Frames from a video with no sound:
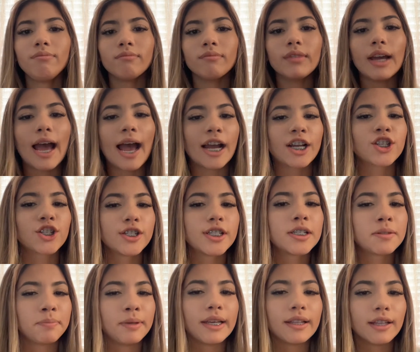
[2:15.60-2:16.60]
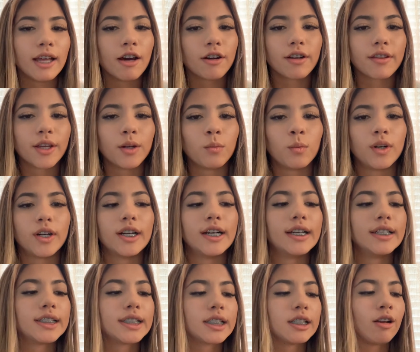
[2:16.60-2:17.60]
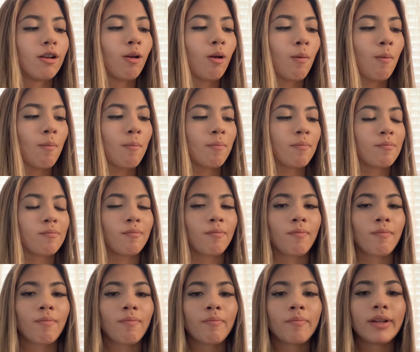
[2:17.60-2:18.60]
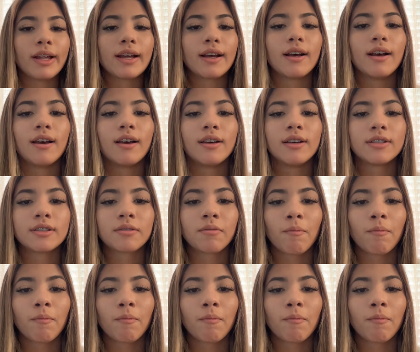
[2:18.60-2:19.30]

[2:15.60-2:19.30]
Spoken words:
actions speak louder than words, because